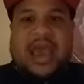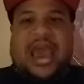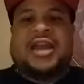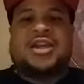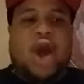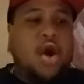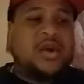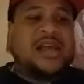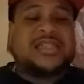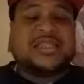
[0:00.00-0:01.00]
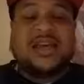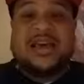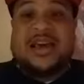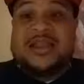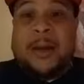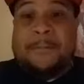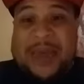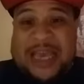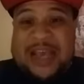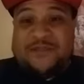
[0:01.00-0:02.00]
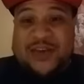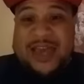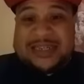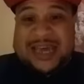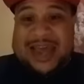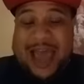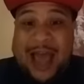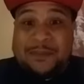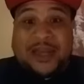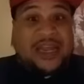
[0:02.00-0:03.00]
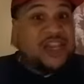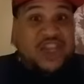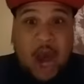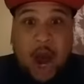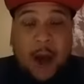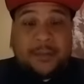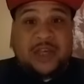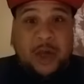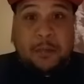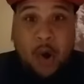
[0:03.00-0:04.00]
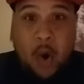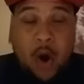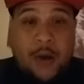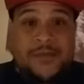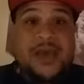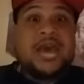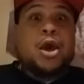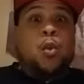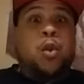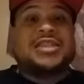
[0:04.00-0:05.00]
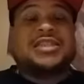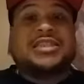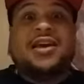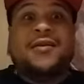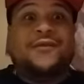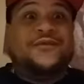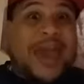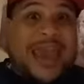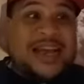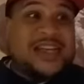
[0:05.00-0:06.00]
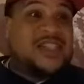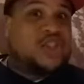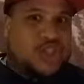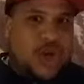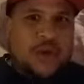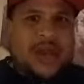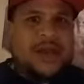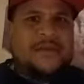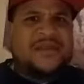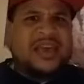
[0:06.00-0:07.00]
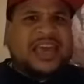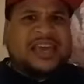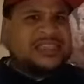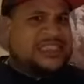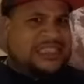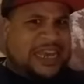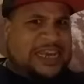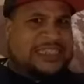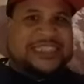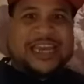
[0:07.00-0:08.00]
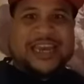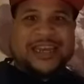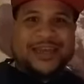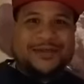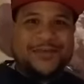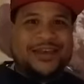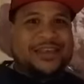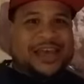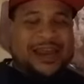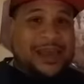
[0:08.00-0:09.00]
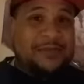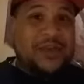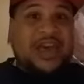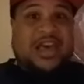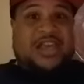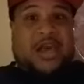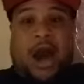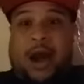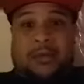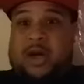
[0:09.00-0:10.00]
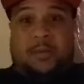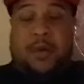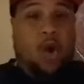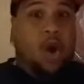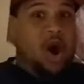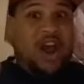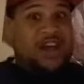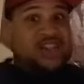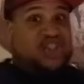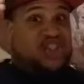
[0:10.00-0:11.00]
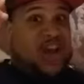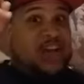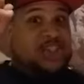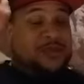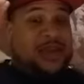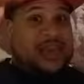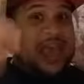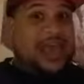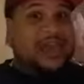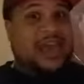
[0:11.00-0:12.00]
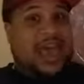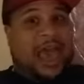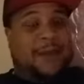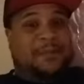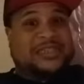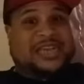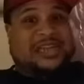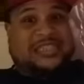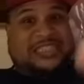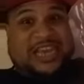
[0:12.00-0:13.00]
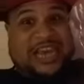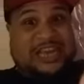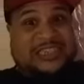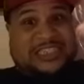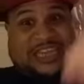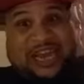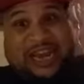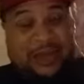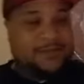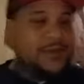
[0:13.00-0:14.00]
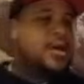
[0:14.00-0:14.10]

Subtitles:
And notice the big event that happened in Yom Kippur was Vegas shooting in Sin City. Get it? Yom Kippur, judgment day, happens at Sin City.